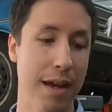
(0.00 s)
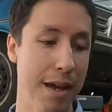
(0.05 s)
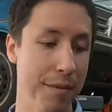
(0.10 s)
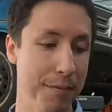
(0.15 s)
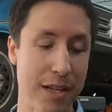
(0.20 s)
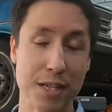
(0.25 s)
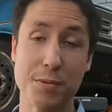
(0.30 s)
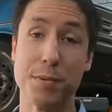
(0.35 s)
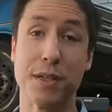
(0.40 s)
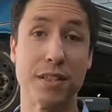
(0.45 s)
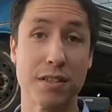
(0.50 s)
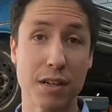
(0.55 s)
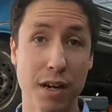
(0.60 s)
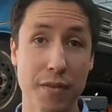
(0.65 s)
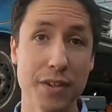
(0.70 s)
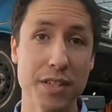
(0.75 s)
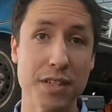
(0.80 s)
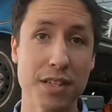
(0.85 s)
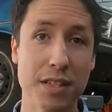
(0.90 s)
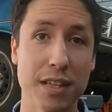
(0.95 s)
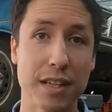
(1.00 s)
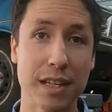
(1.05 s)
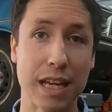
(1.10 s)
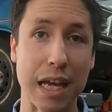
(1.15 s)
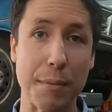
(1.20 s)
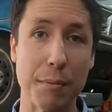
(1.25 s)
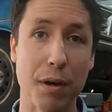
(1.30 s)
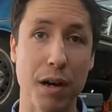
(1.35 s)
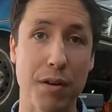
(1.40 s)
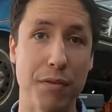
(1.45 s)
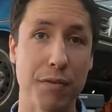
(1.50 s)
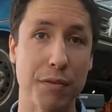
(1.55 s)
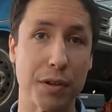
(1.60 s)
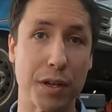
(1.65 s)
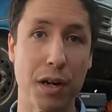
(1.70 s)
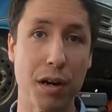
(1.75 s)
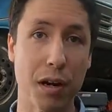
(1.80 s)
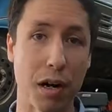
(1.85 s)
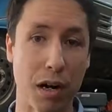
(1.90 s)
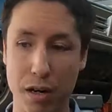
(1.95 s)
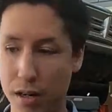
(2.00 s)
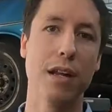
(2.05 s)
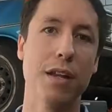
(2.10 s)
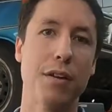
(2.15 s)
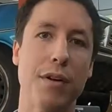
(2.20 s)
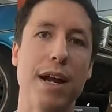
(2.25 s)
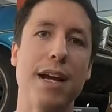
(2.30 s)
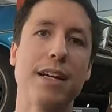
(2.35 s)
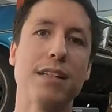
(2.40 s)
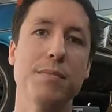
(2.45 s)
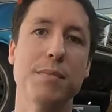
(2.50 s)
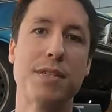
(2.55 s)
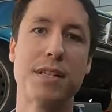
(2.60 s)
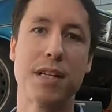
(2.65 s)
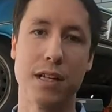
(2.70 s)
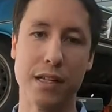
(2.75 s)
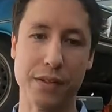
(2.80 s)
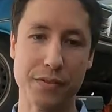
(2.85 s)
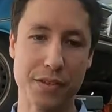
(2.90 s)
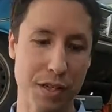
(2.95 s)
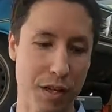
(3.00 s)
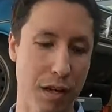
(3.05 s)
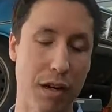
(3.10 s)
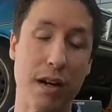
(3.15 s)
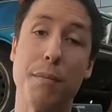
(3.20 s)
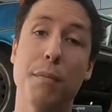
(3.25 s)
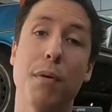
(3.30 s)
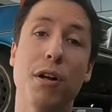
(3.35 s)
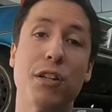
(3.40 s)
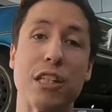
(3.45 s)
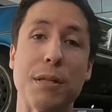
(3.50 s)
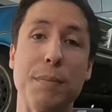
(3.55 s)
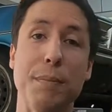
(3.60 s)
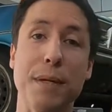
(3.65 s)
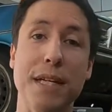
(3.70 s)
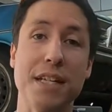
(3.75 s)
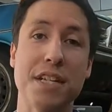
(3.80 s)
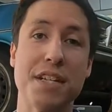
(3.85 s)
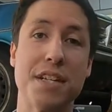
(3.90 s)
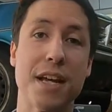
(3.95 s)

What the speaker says: and that's because obviously they came off of a car. Now, the racks themselves are a multi-piece